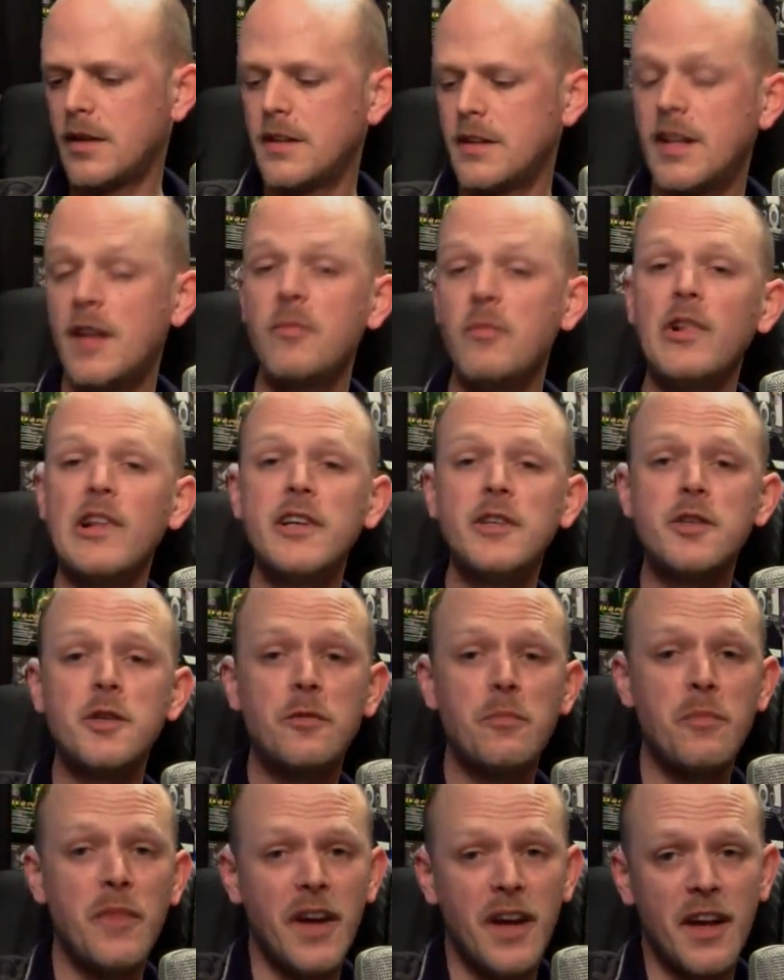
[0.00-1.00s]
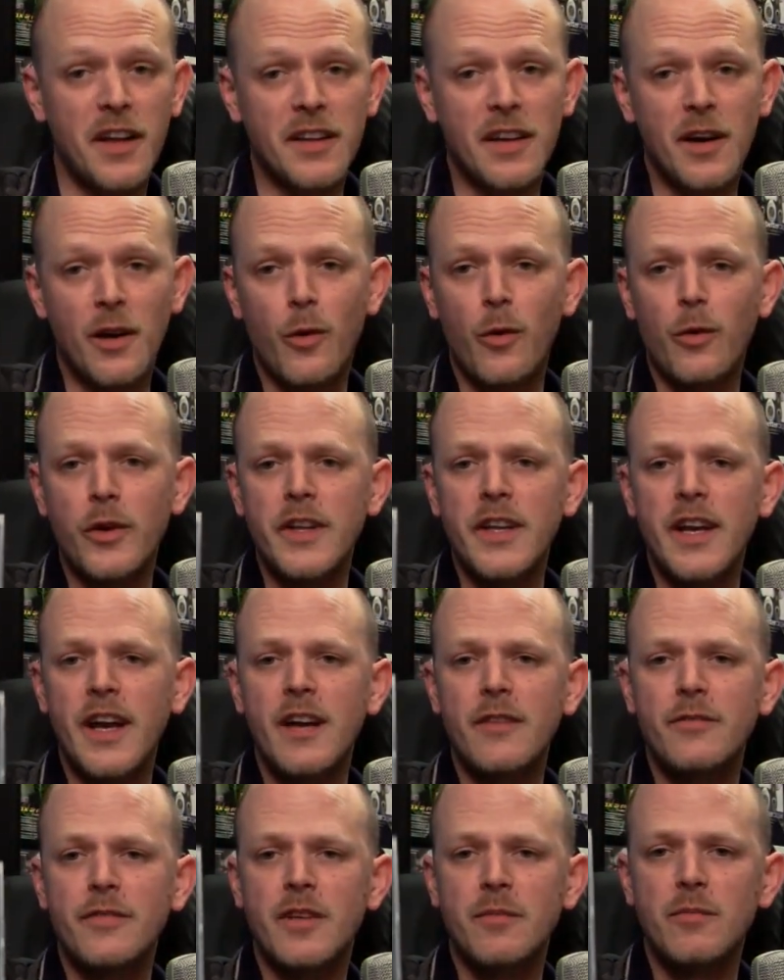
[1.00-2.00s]
Demolition Man. I already
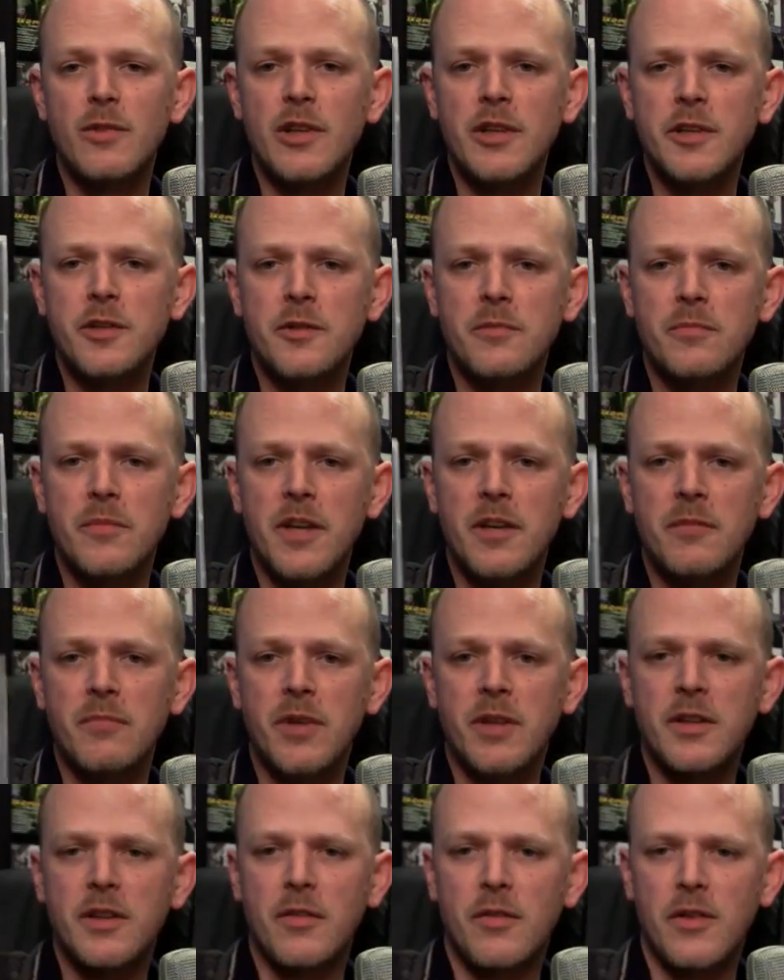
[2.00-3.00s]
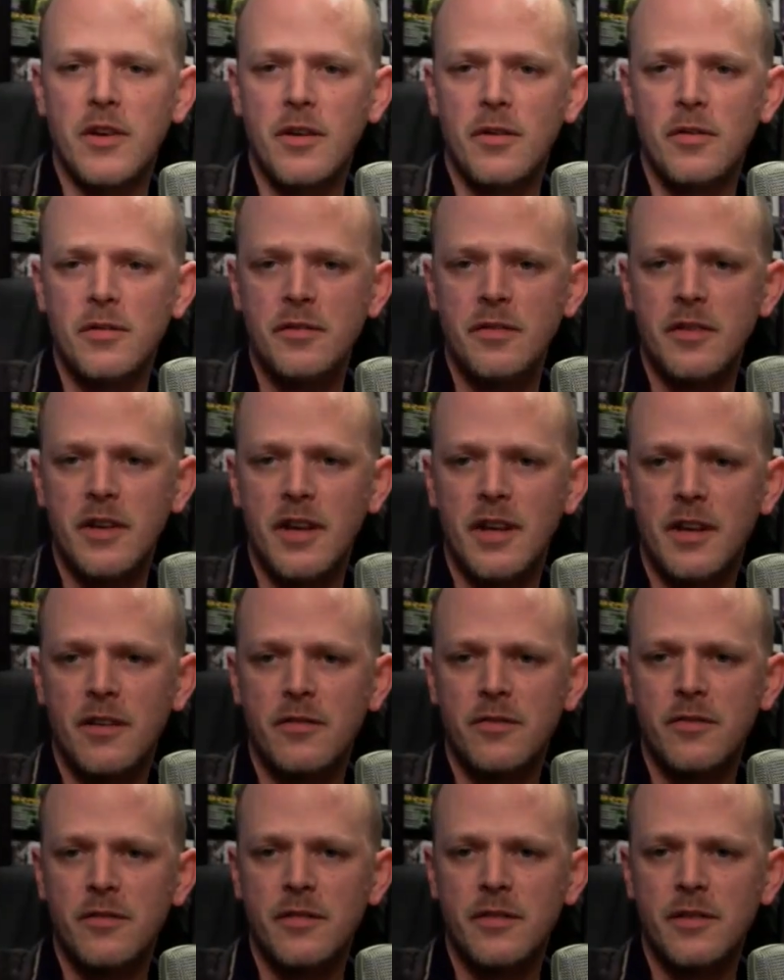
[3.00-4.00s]
have Demolition Man, but now I also
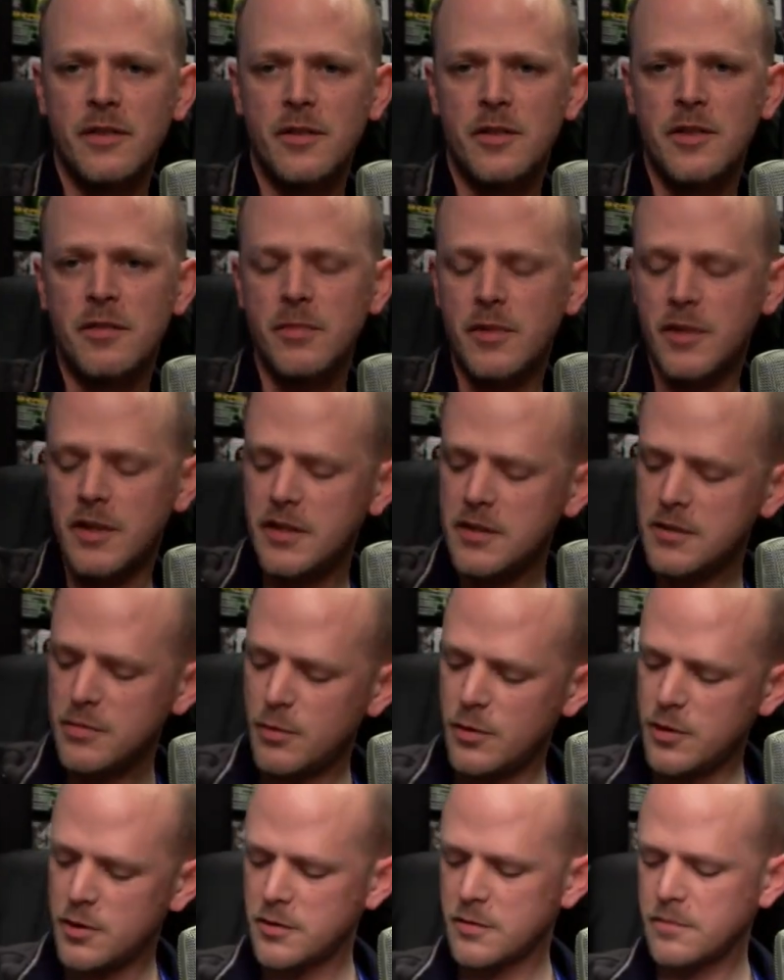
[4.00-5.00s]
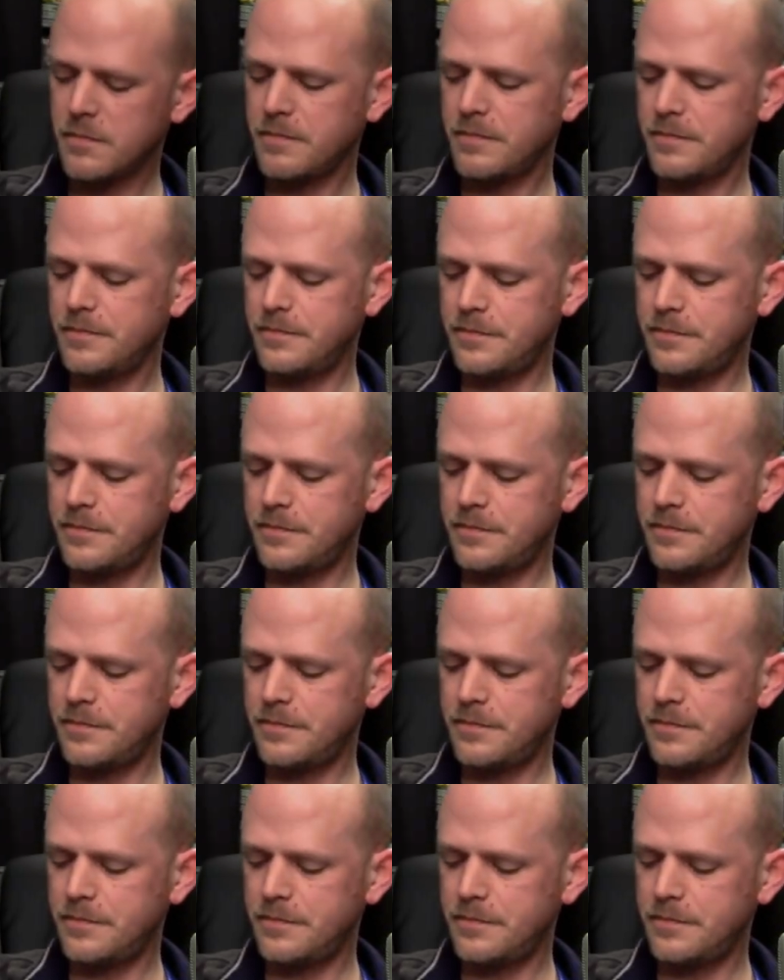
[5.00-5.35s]
have the Japanese version.